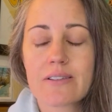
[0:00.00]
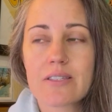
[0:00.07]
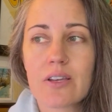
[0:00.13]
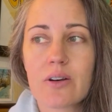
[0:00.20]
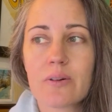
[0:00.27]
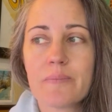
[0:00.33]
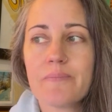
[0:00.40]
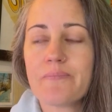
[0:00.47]

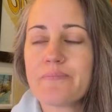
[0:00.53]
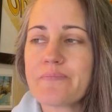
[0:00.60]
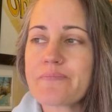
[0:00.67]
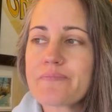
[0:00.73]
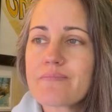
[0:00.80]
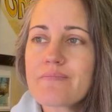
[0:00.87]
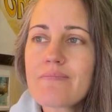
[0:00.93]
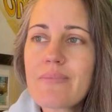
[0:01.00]
So
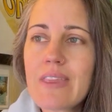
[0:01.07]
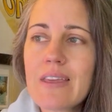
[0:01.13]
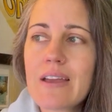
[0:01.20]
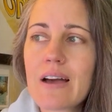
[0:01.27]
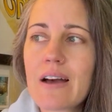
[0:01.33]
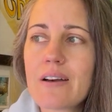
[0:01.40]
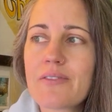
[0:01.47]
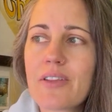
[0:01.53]

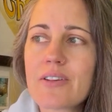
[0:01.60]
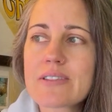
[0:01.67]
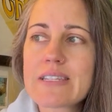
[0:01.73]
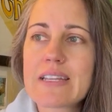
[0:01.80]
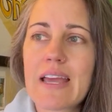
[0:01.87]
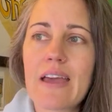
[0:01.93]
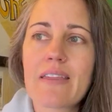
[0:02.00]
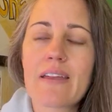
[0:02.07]
I thought today